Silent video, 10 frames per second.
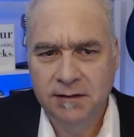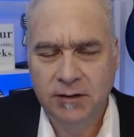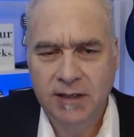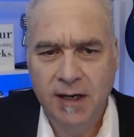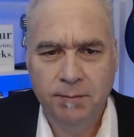
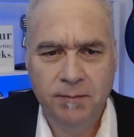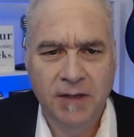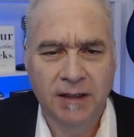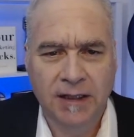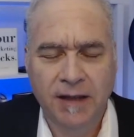top
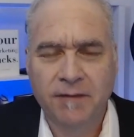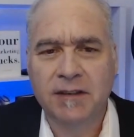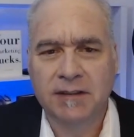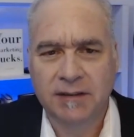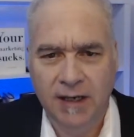
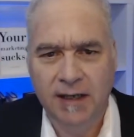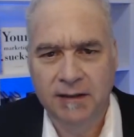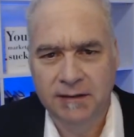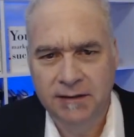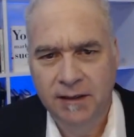11
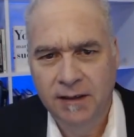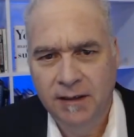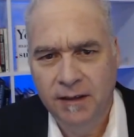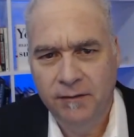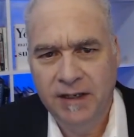signs
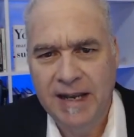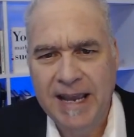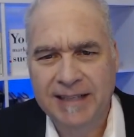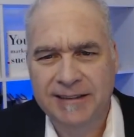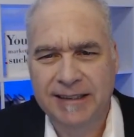of a
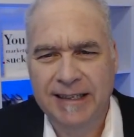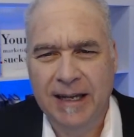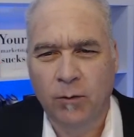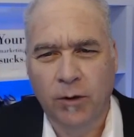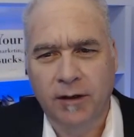nasty
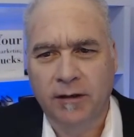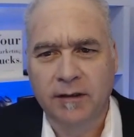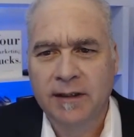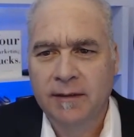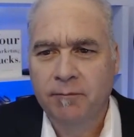networker
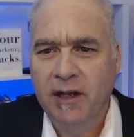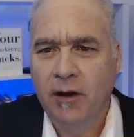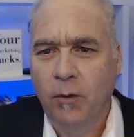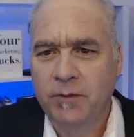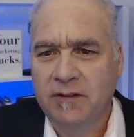in
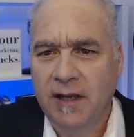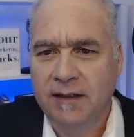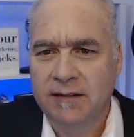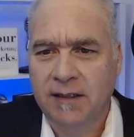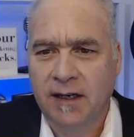hopes
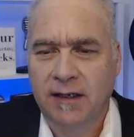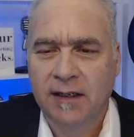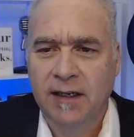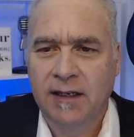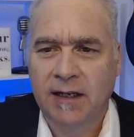that
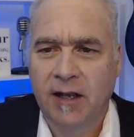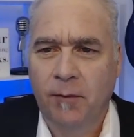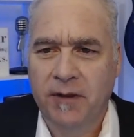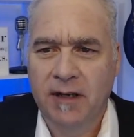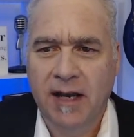it can
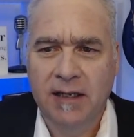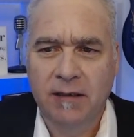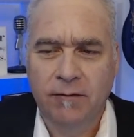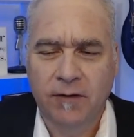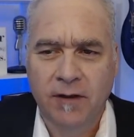help the
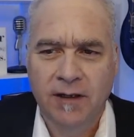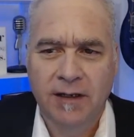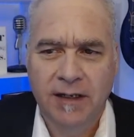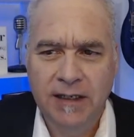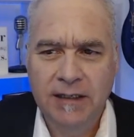naive
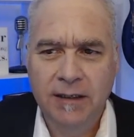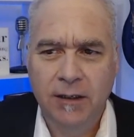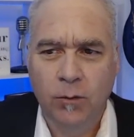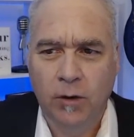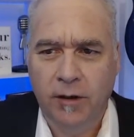
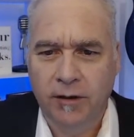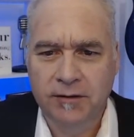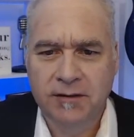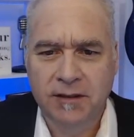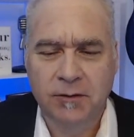need
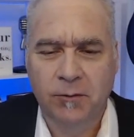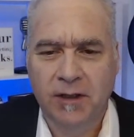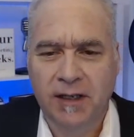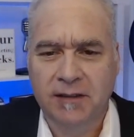workers, that's what we like